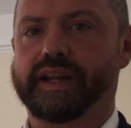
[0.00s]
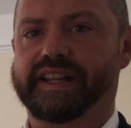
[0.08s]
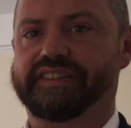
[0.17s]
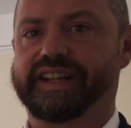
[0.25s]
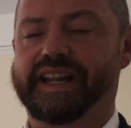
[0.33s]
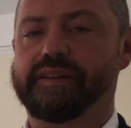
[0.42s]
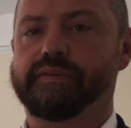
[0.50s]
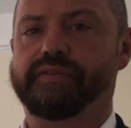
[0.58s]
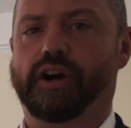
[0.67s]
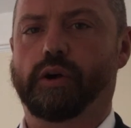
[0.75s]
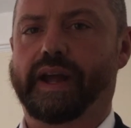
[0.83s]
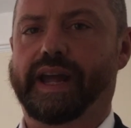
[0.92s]
it's
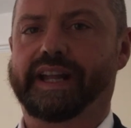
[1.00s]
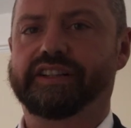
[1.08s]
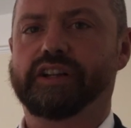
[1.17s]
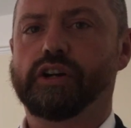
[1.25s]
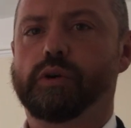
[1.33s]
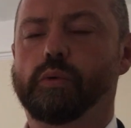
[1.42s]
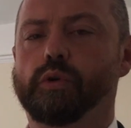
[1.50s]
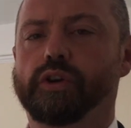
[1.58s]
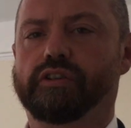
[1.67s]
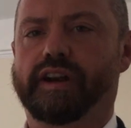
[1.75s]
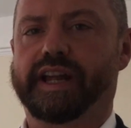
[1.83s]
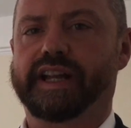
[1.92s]
info at warner
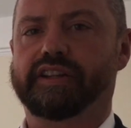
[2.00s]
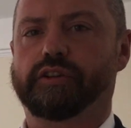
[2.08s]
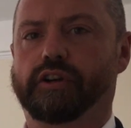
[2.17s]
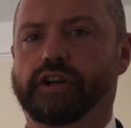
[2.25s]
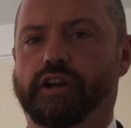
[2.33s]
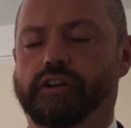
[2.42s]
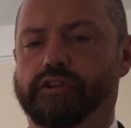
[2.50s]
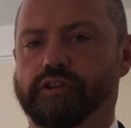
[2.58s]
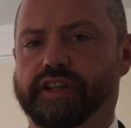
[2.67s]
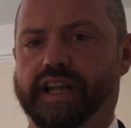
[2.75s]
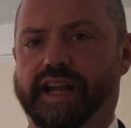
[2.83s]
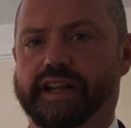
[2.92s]
gray dot co dot u
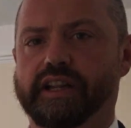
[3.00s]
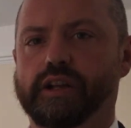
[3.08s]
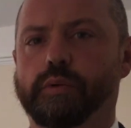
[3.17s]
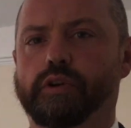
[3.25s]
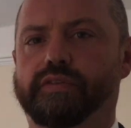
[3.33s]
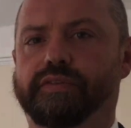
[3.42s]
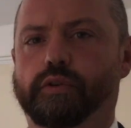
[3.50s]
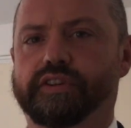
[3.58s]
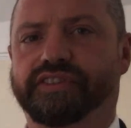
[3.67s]
k. We look forward to